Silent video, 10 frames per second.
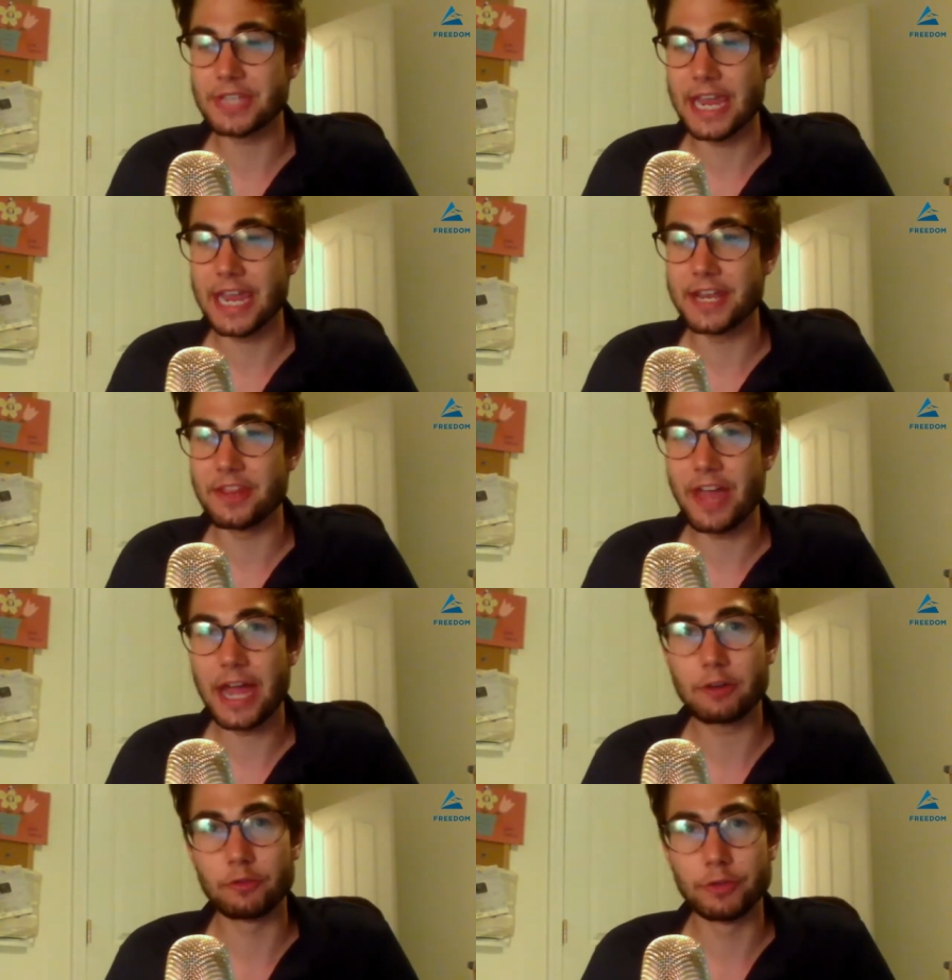And
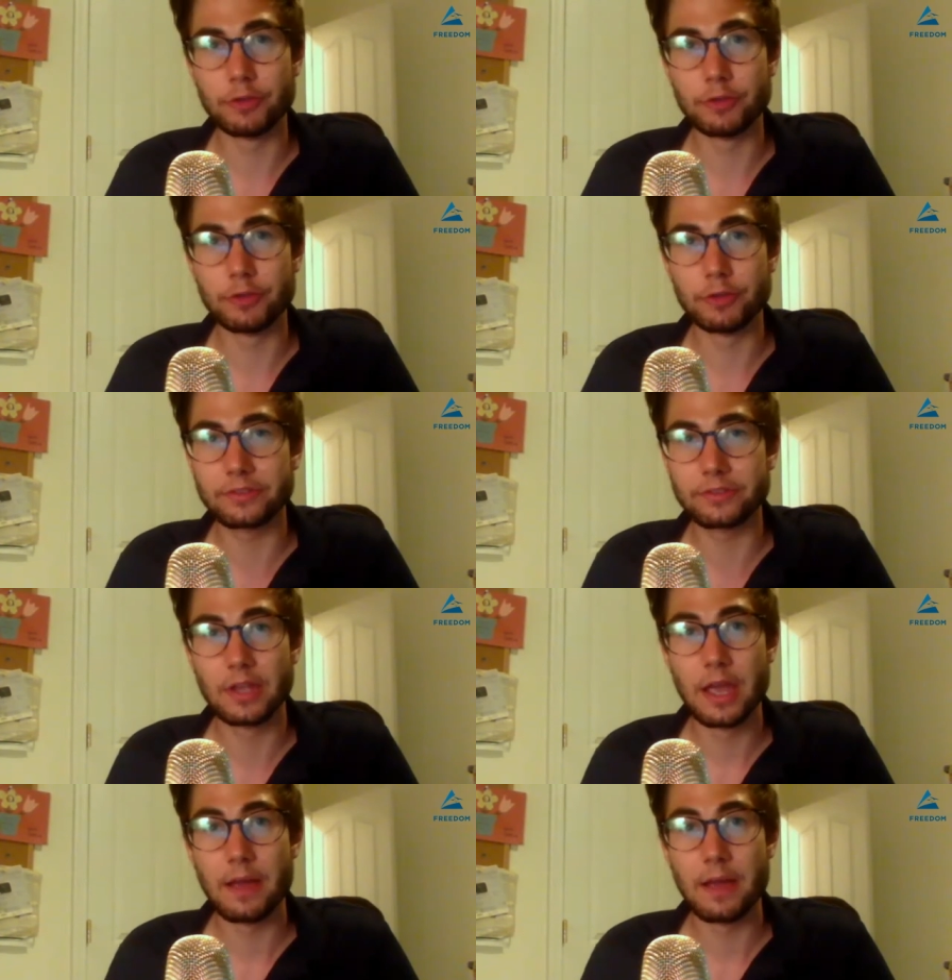that really
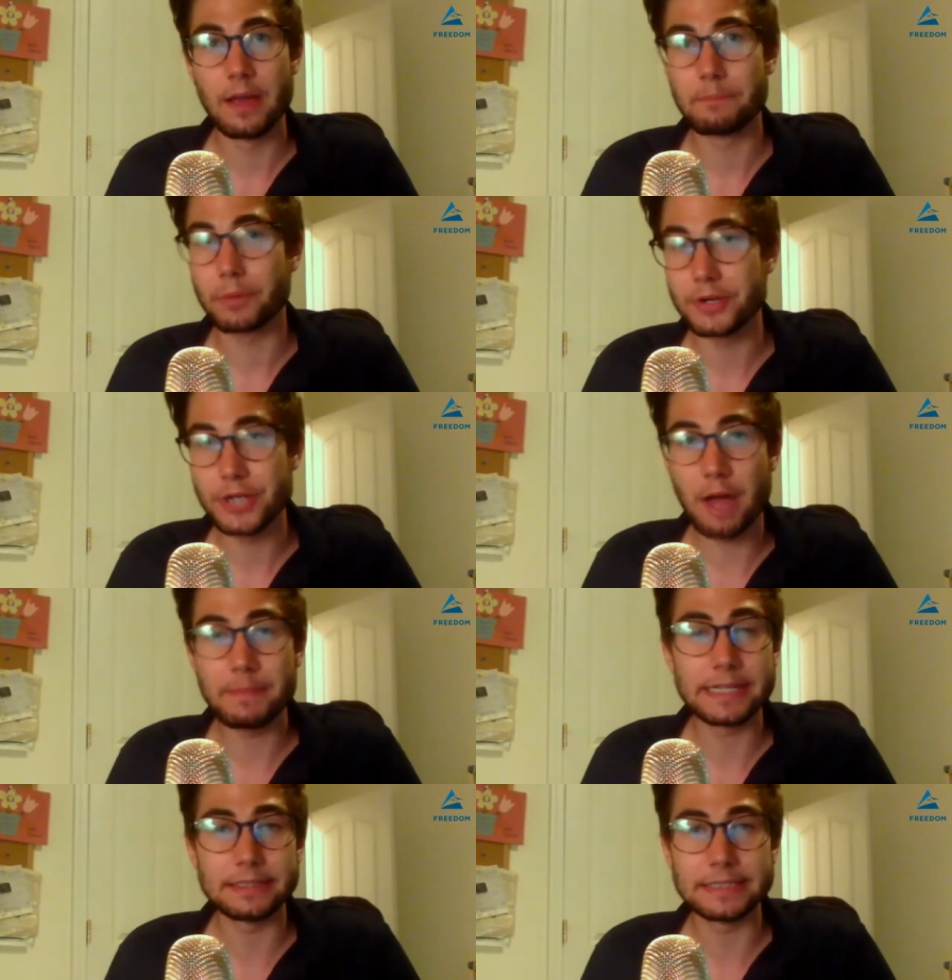focused
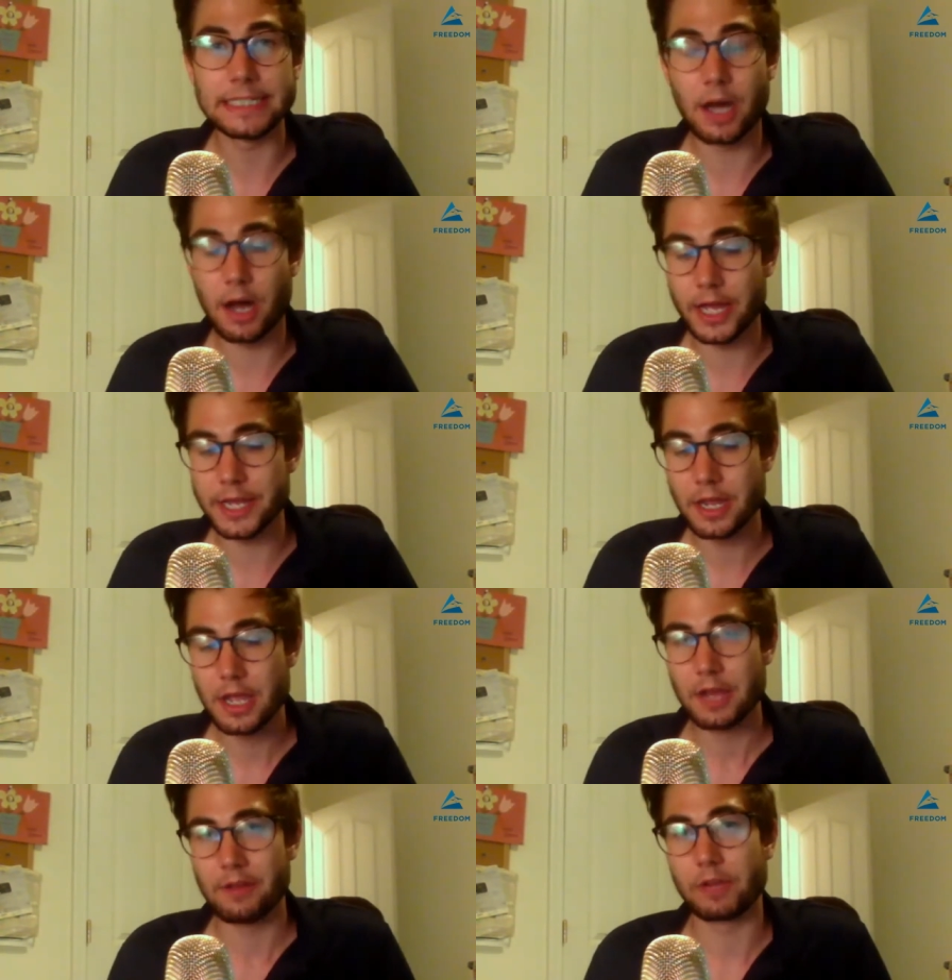predominantly on
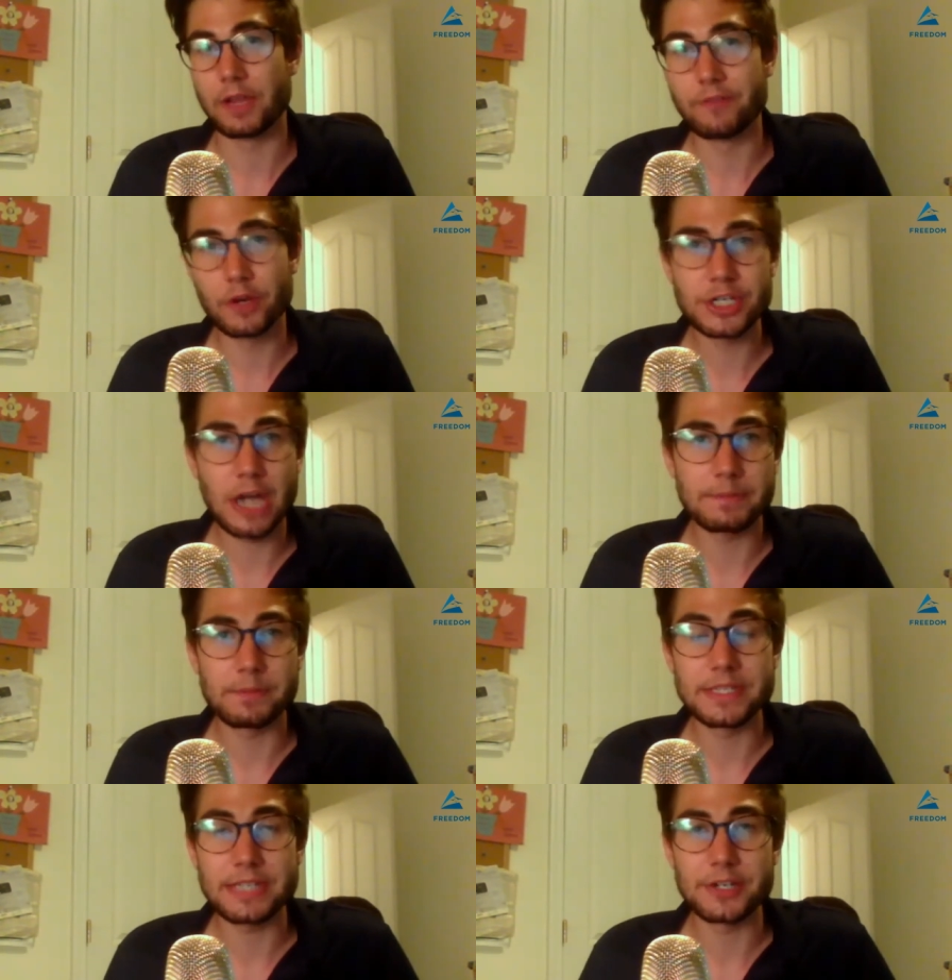conversion
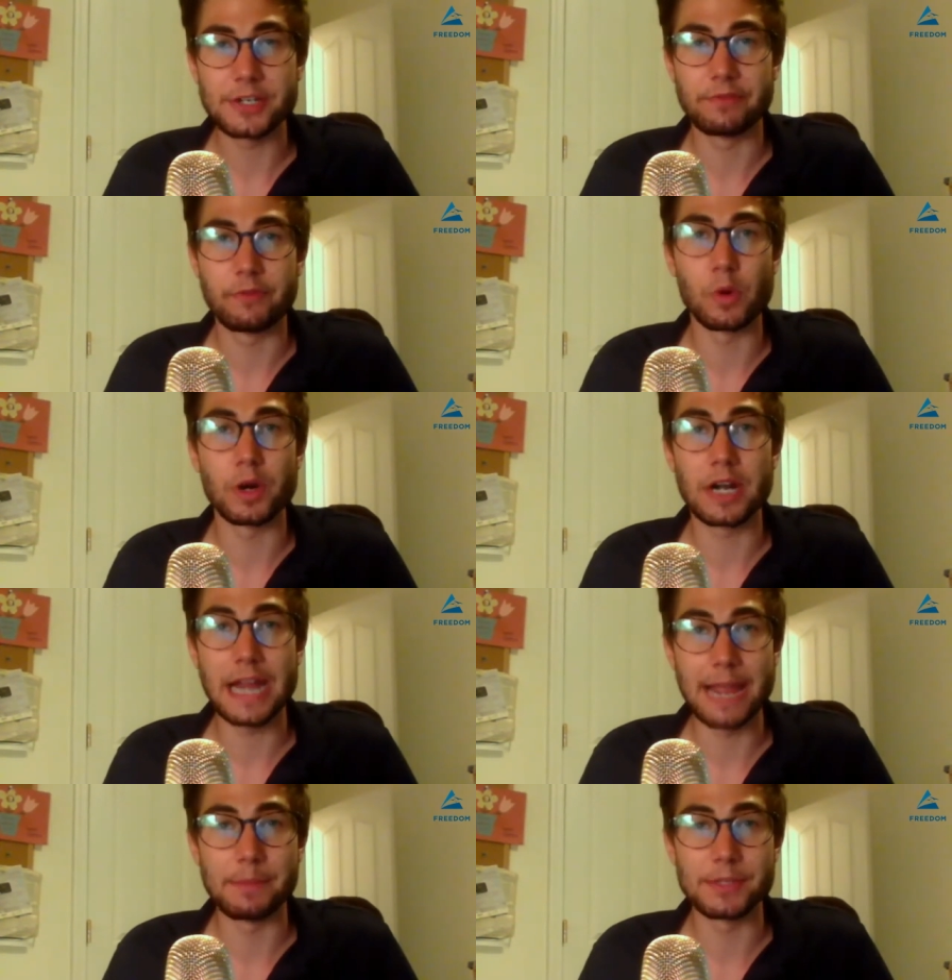optimization for
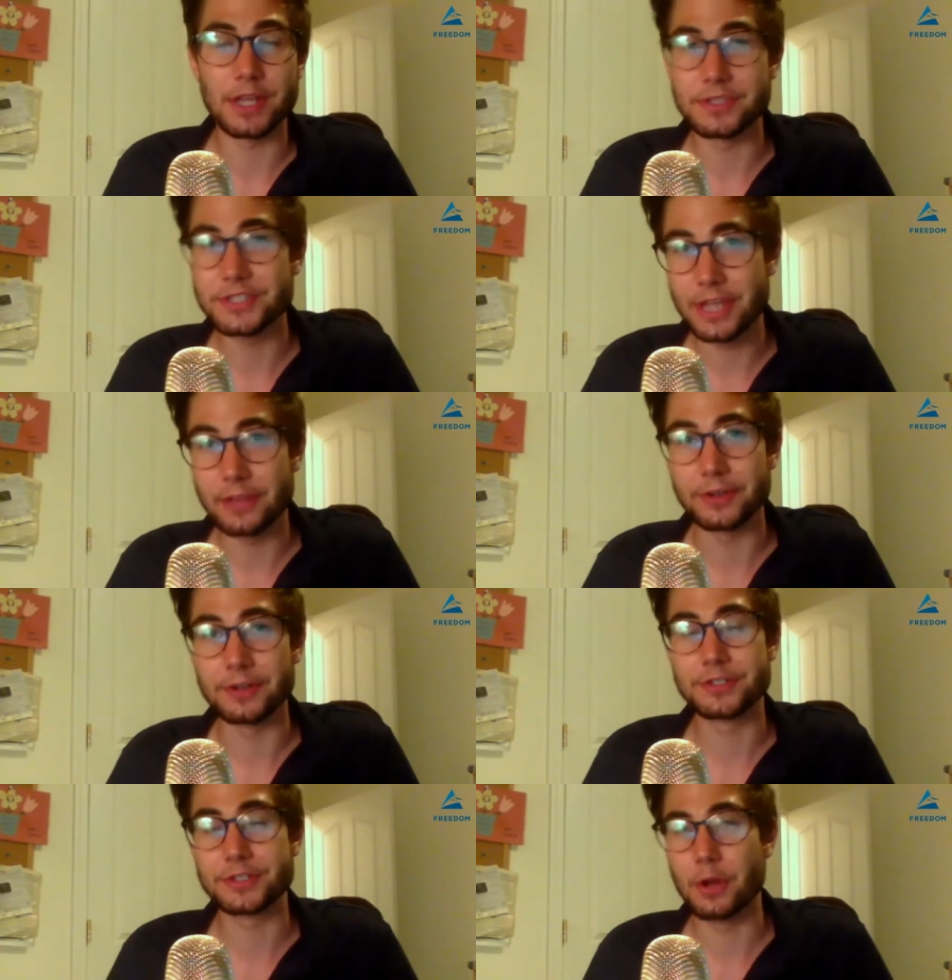Amazon
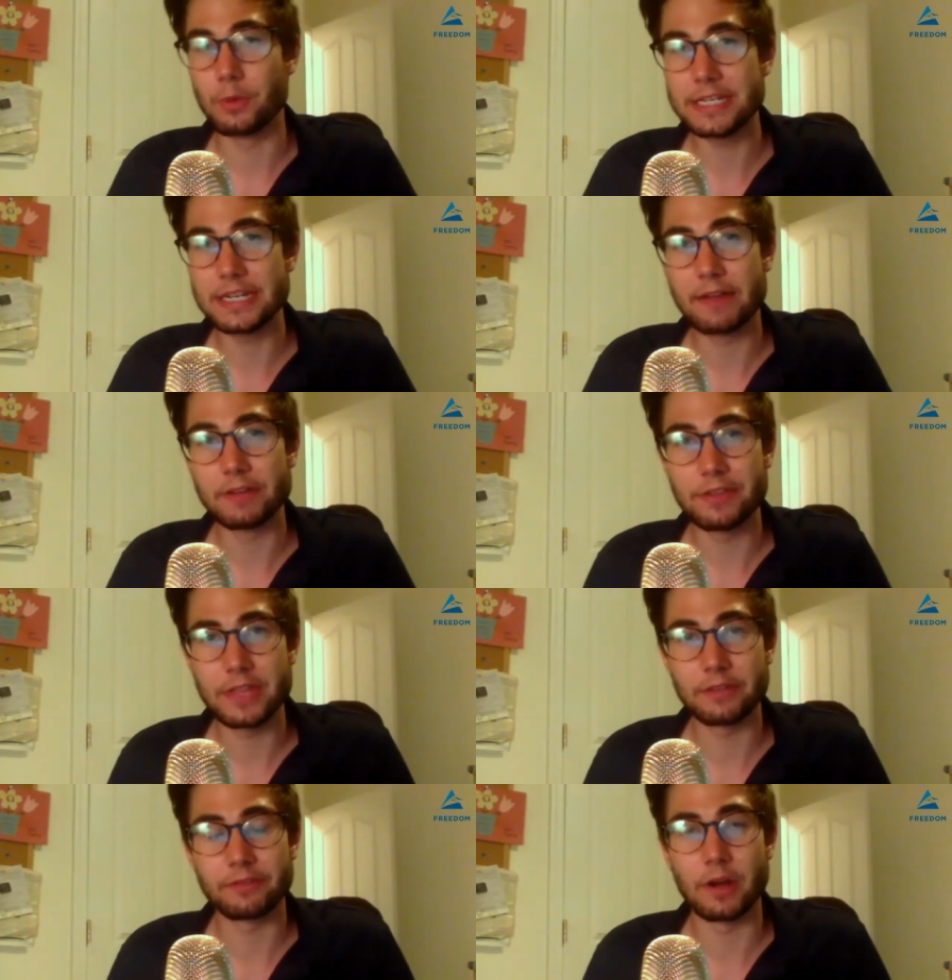sellers. So we did
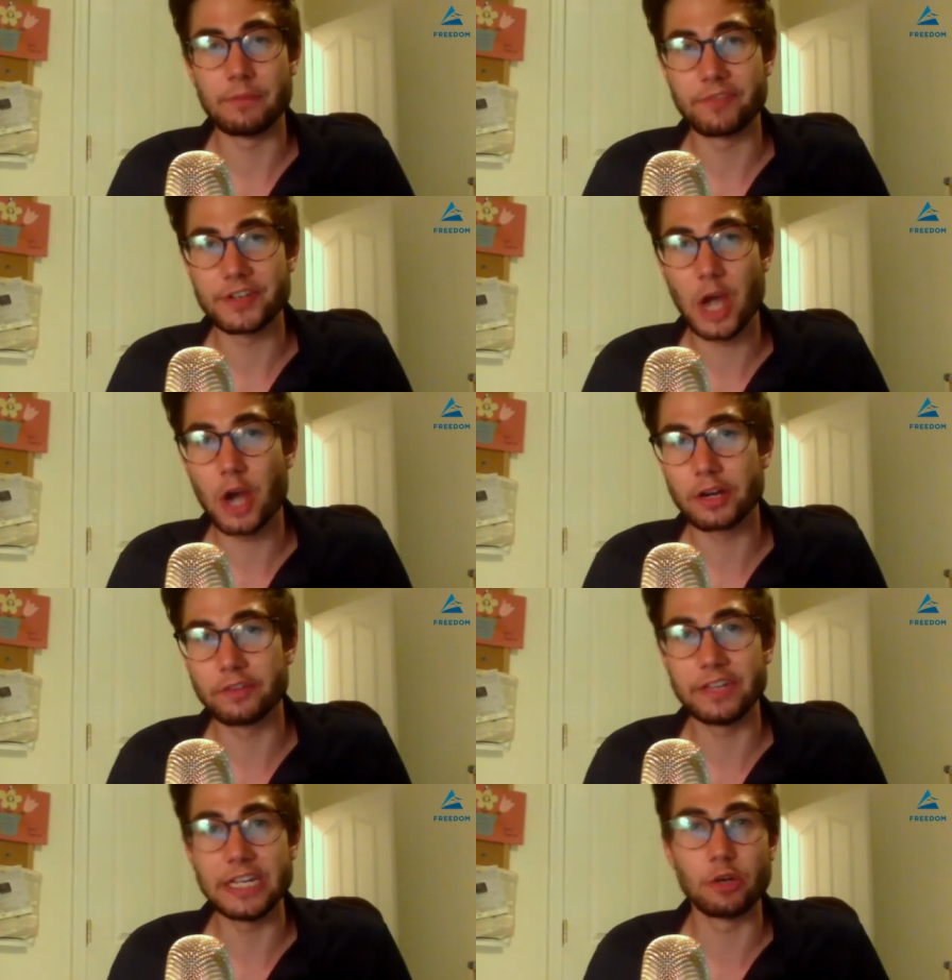everything from
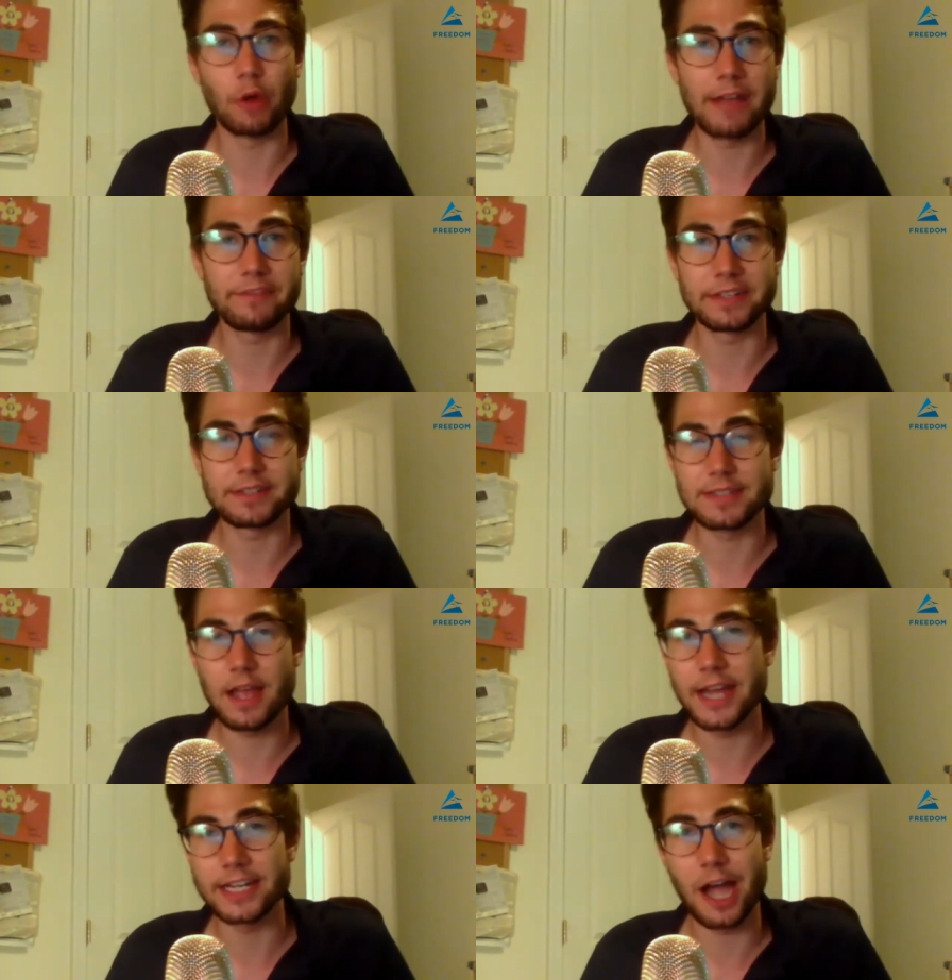photography, graphic
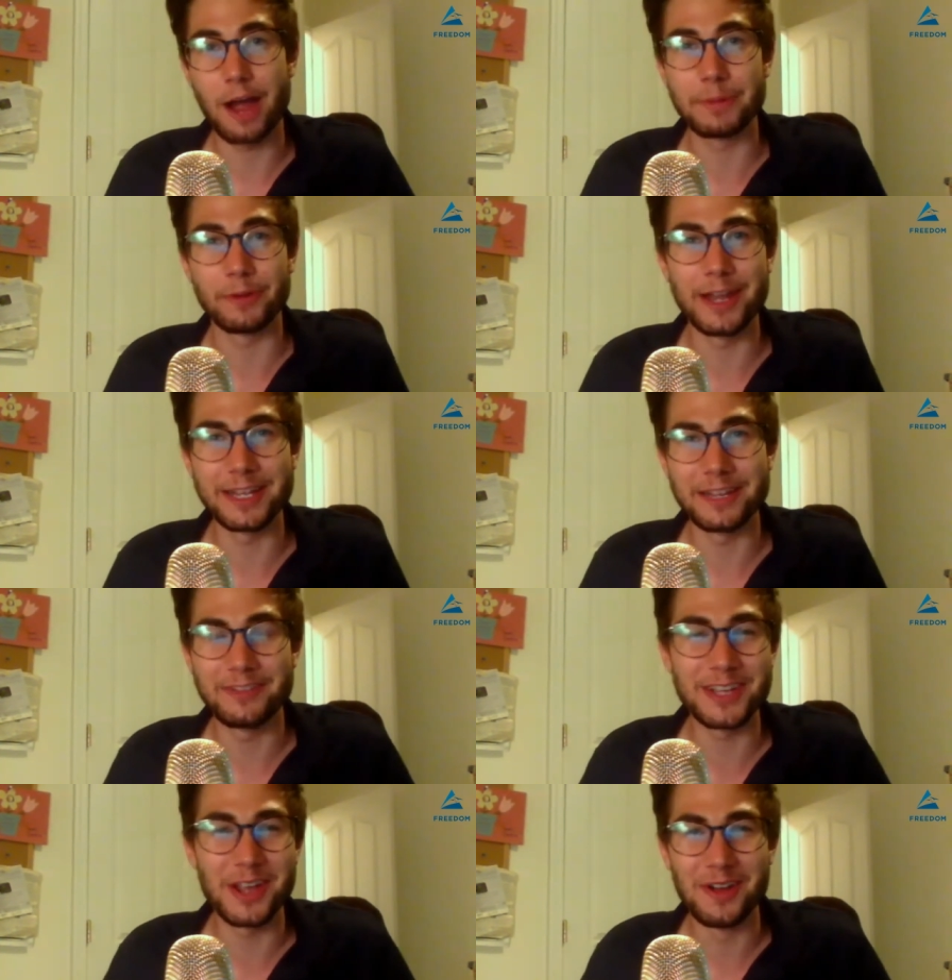design, copywriting, and video.